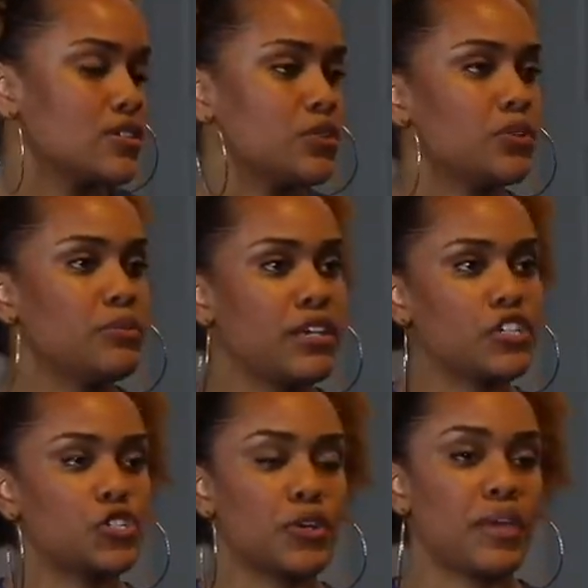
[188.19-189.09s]
So you want to make
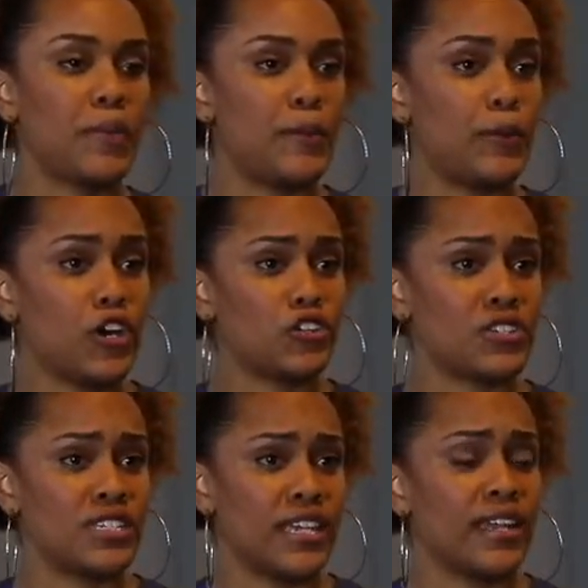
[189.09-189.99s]
sure that people
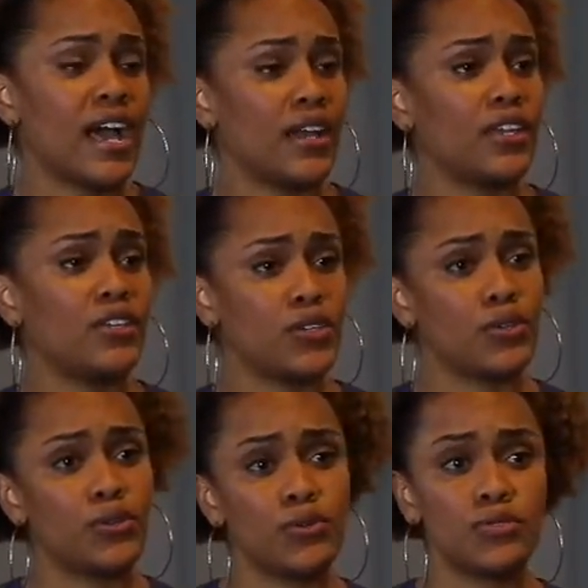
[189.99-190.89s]
understand how to
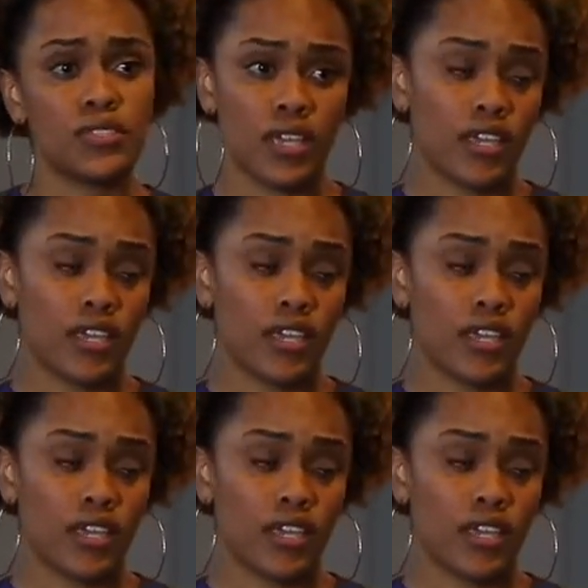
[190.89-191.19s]
use